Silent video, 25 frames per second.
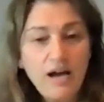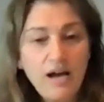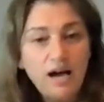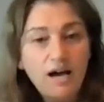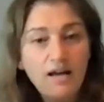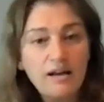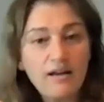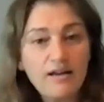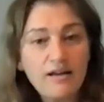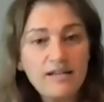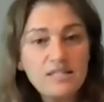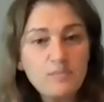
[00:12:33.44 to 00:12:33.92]
A
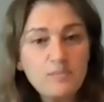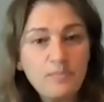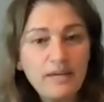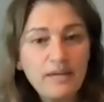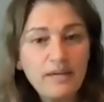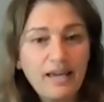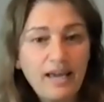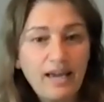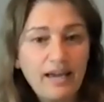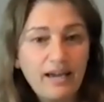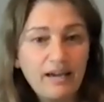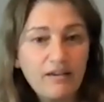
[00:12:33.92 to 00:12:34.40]
nice
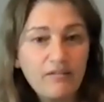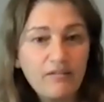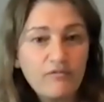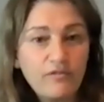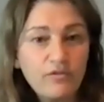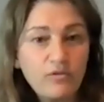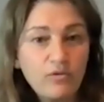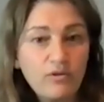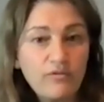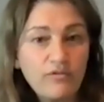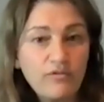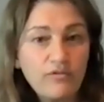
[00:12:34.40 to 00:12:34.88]
big
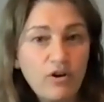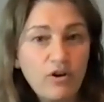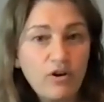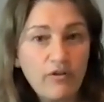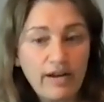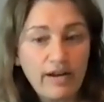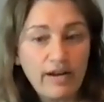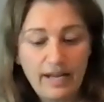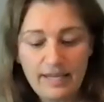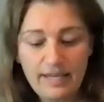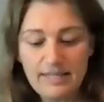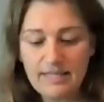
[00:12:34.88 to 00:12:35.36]
handful of
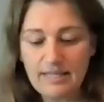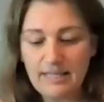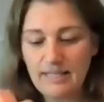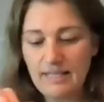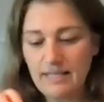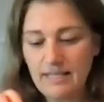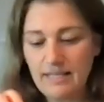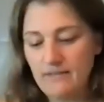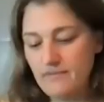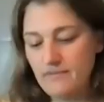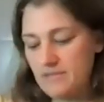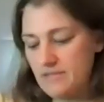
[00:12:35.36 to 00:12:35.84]
coriander
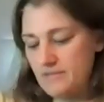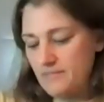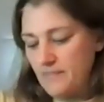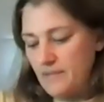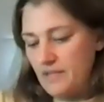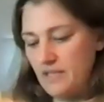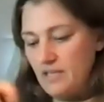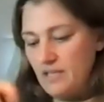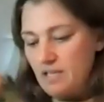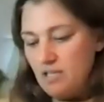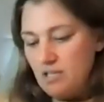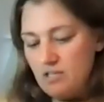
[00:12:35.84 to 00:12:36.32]
leaves.
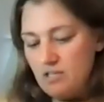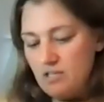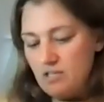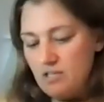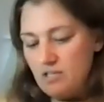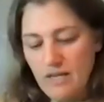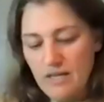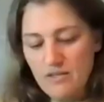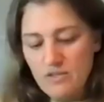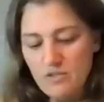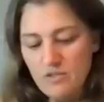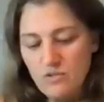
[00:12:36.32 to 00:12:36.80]
So
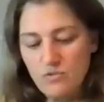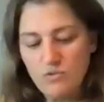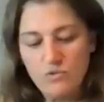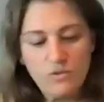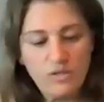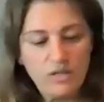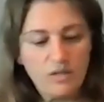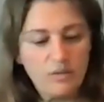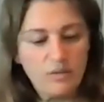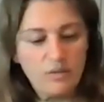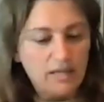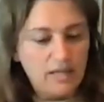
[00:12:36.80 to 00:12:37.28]
that's all
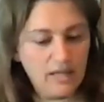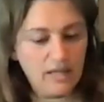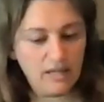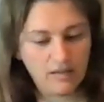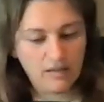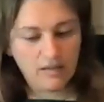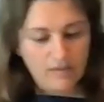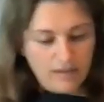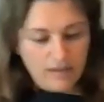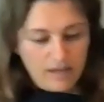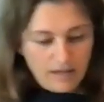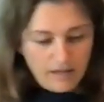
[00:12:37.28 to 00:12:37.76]
going
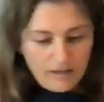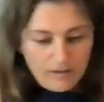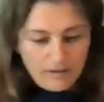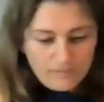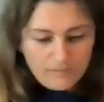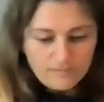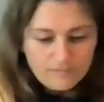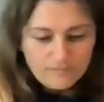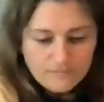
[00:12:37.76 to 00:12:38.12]
in there.